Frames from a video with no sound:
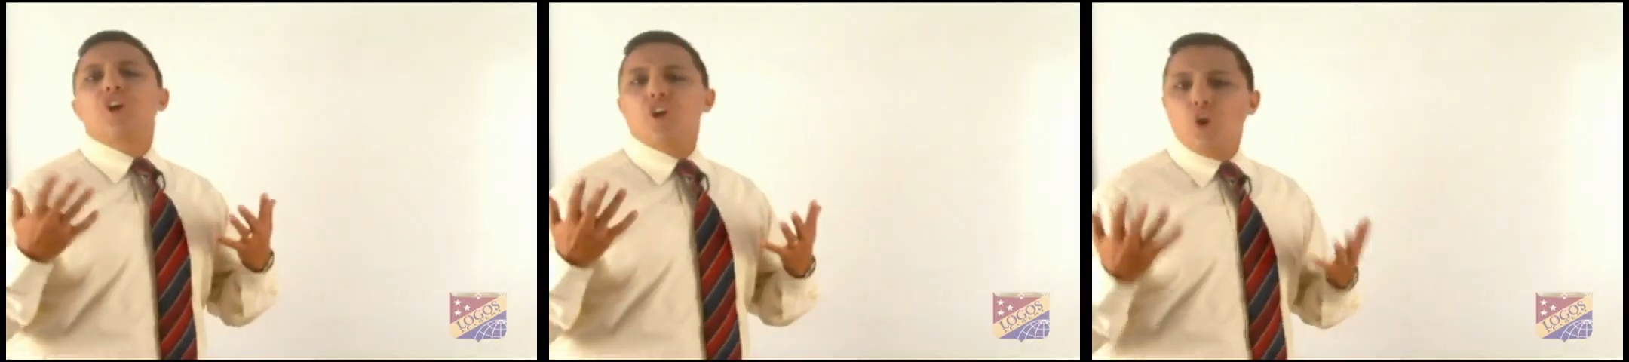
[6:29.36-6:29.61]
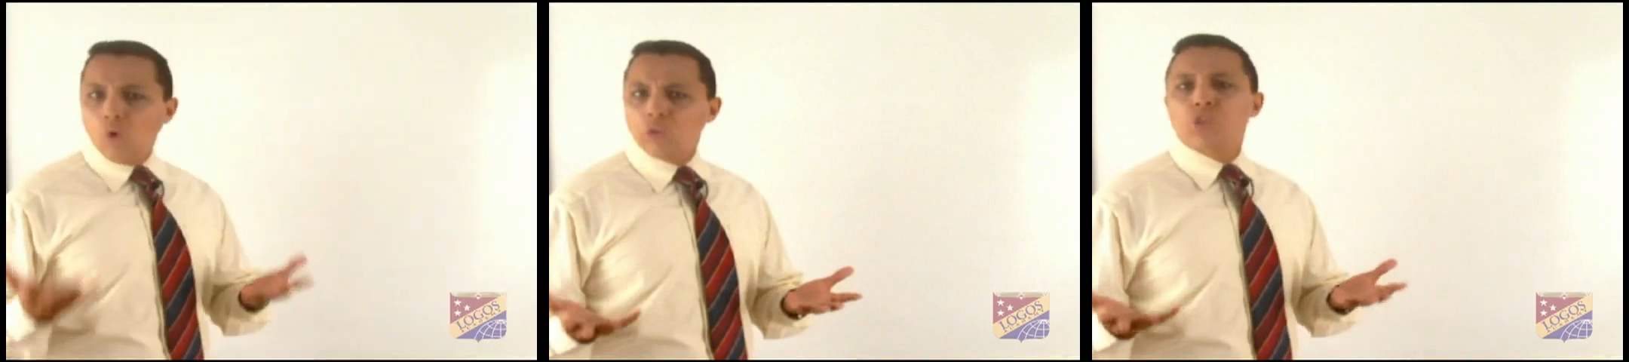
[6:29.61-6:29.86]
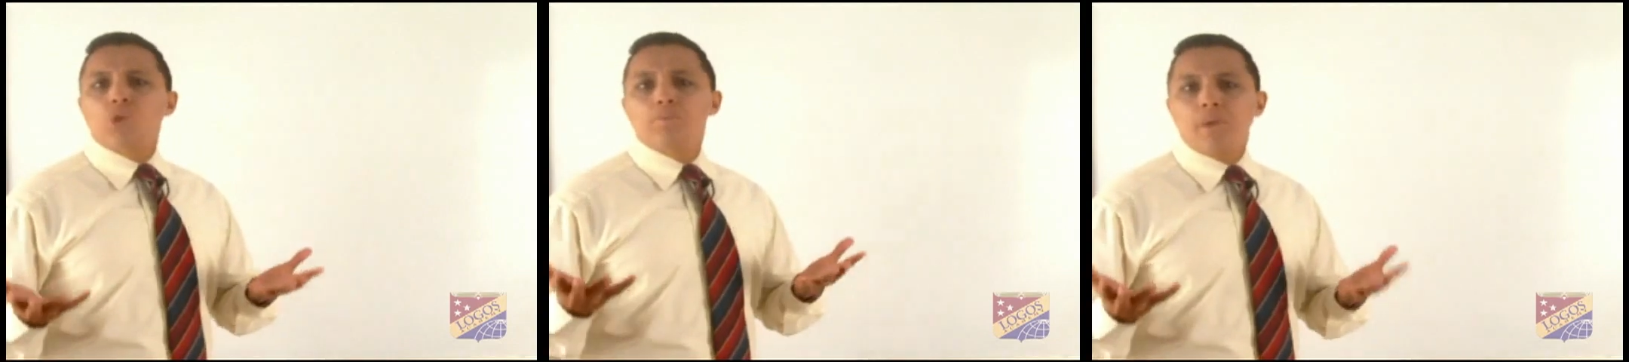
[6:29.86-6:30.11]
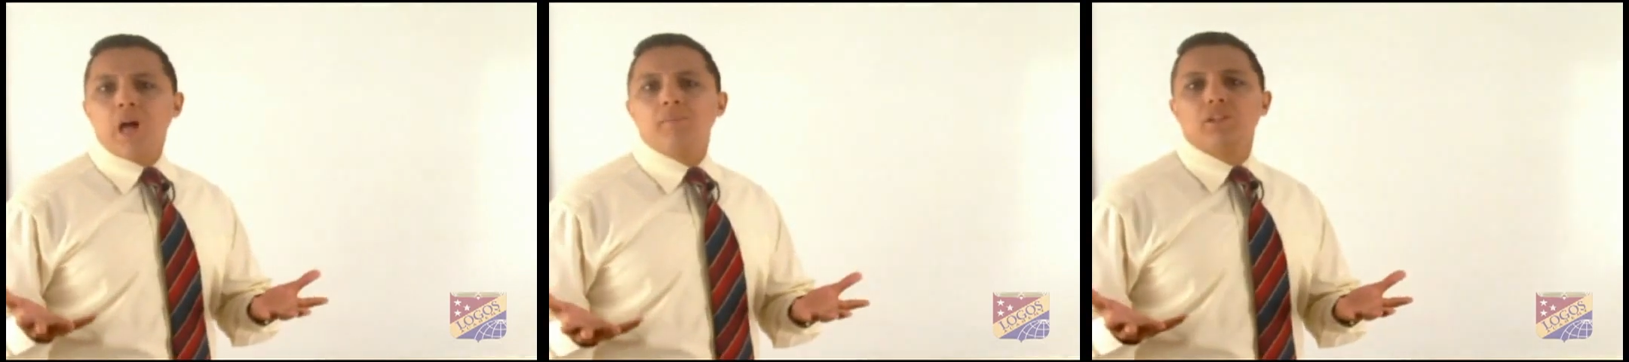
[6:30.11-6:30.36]
There are
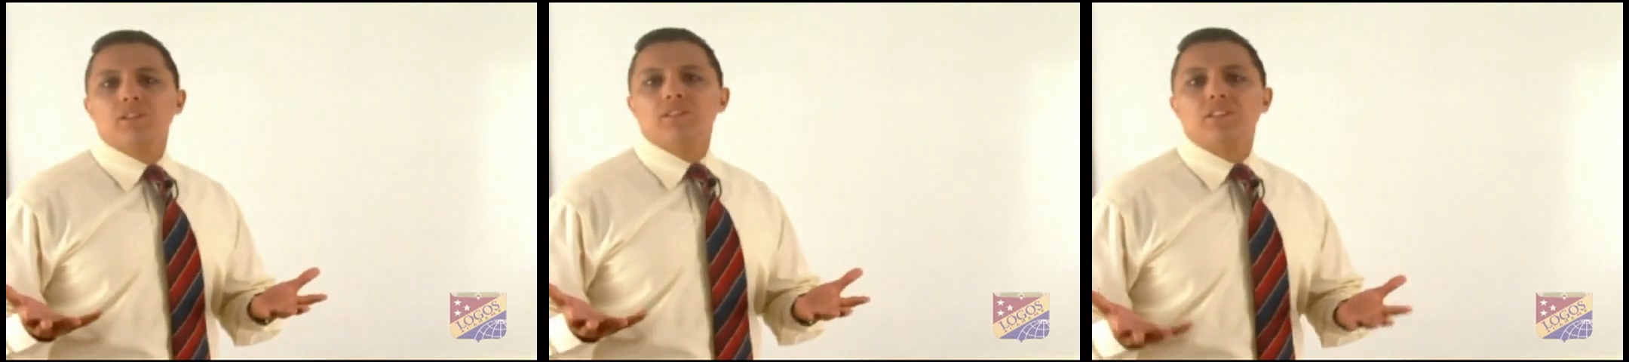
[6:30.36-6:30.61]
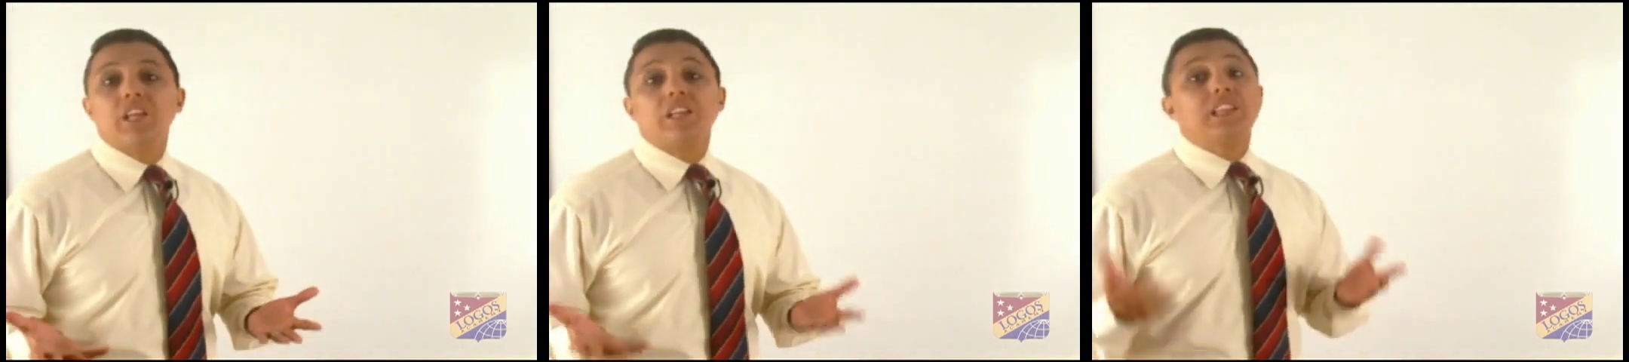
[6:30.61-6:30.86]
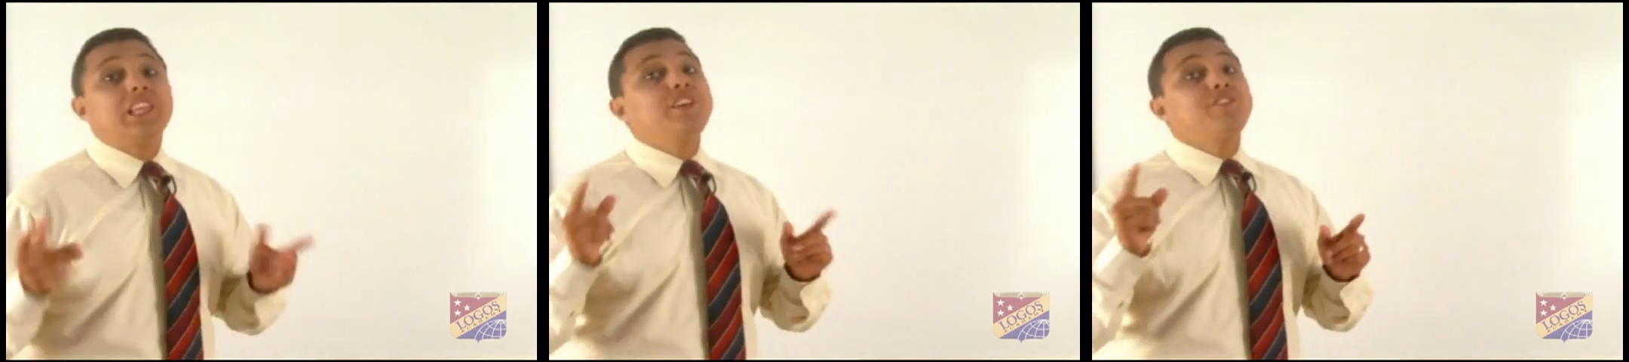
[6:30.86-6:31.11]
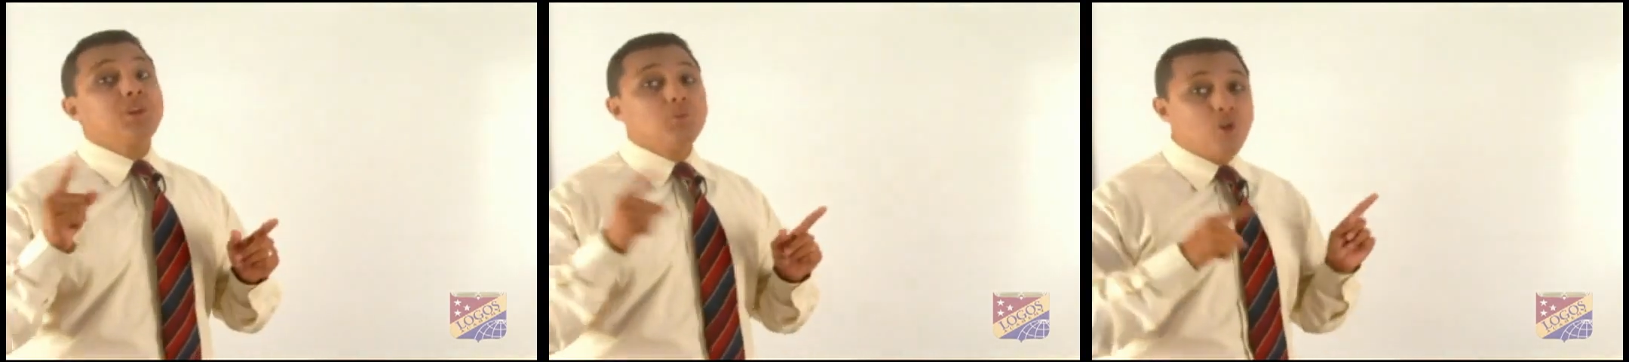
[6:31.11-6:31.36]
also mammals
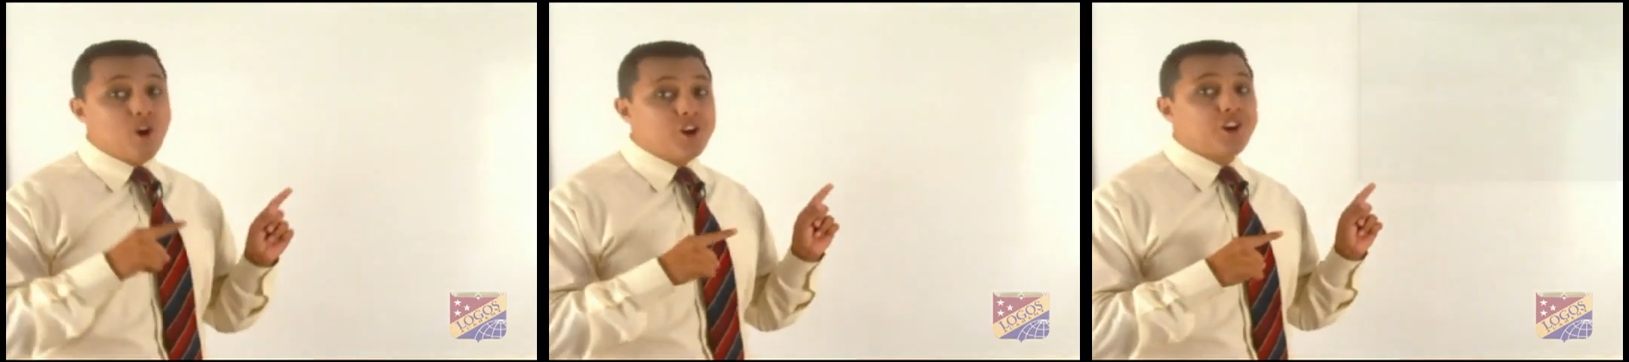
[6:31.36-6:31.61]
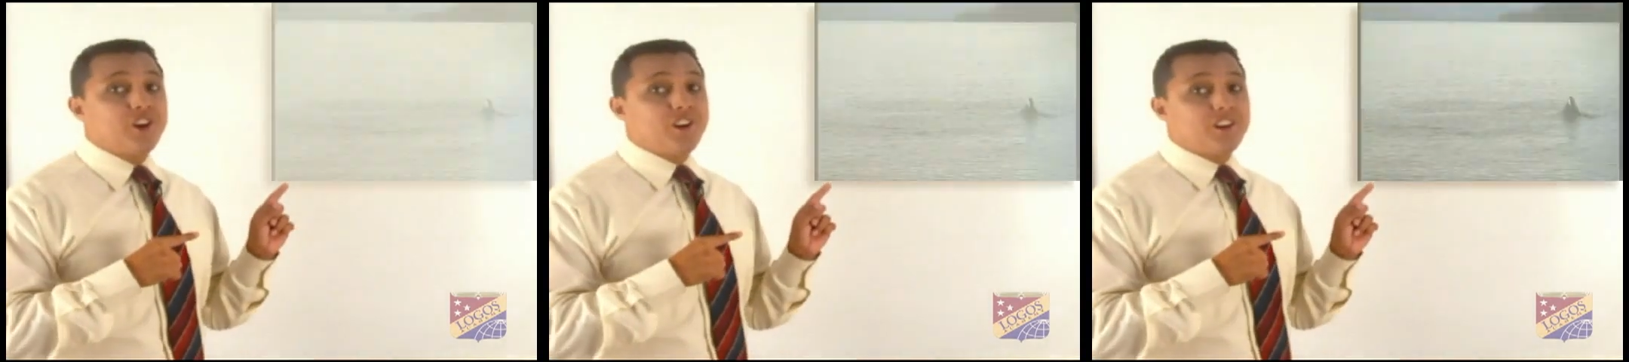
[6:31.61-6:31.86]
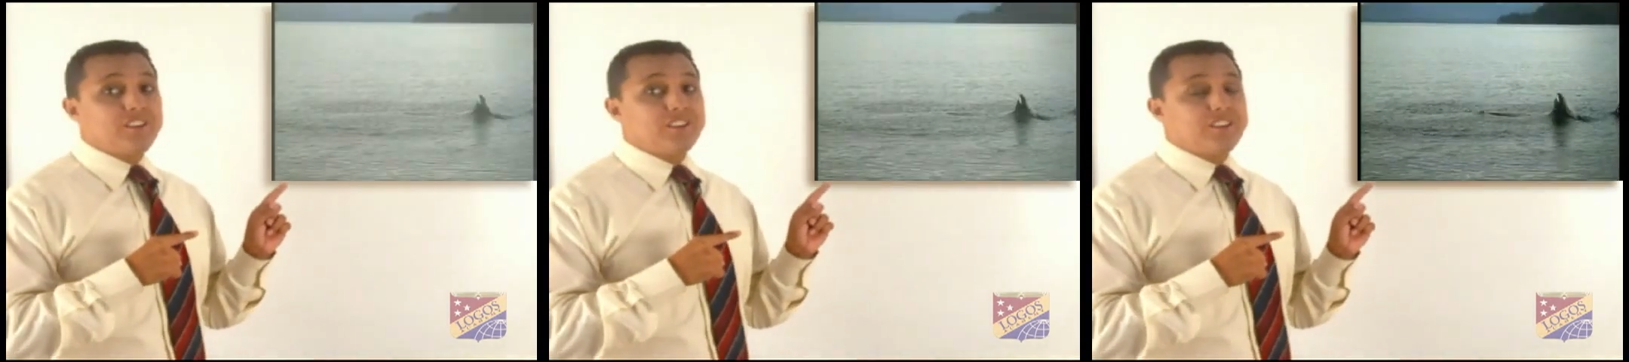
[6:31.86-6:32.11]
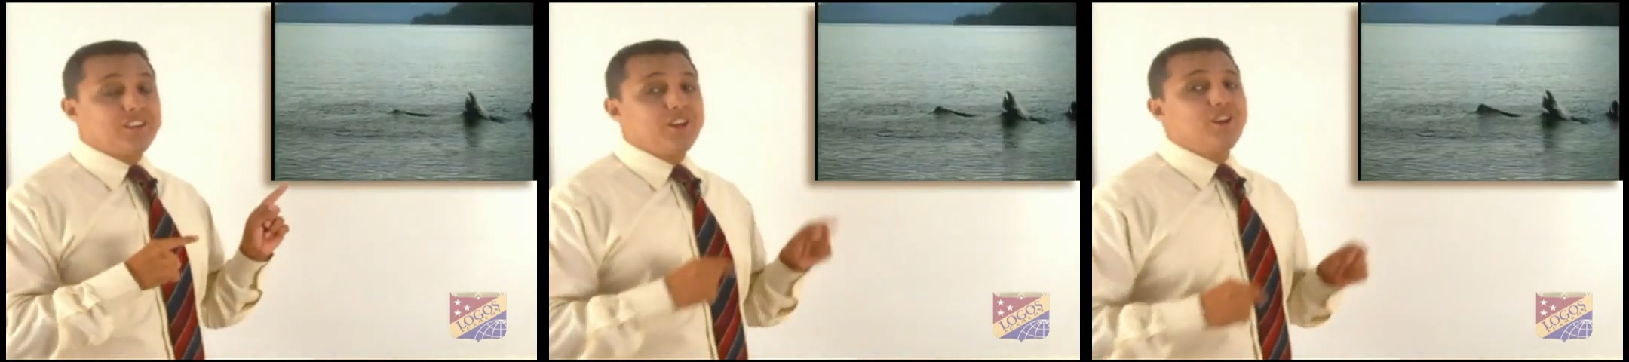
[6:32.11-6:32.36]
that live in water.